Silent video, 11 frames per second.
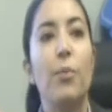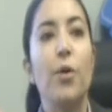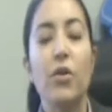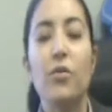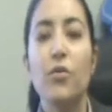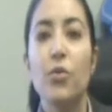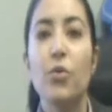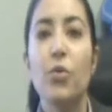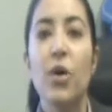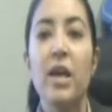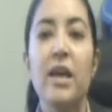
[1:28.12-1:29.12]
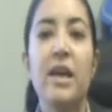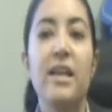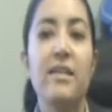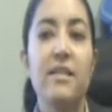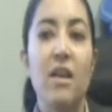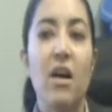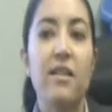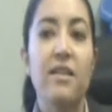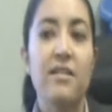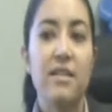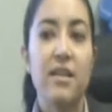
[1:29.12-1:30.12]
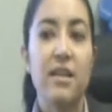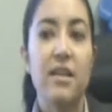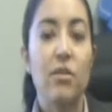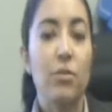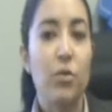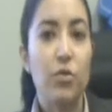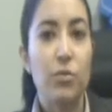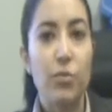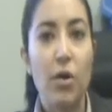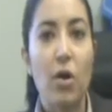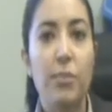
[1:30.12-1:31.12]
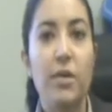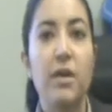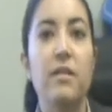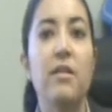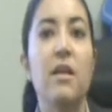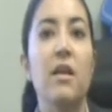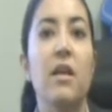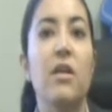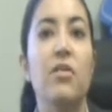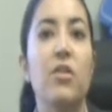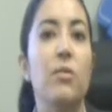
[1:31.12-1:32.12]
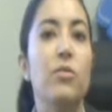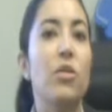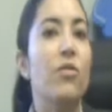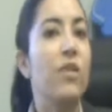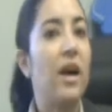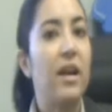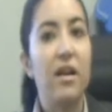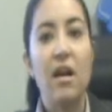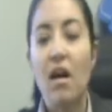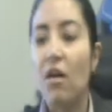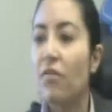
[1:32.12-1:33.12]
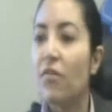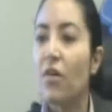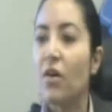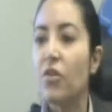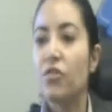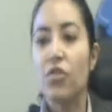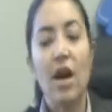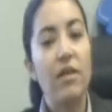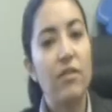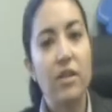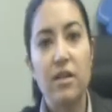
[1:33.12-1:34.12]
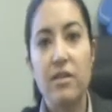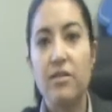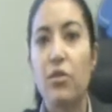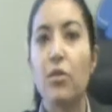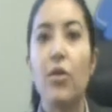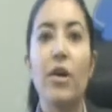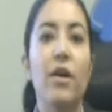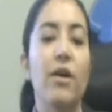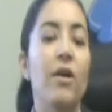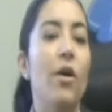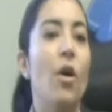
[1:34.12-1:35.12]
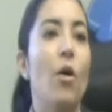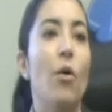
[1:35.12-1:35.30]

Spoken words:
point of view is not necessarily the most appropriate in terms of cutting off travels or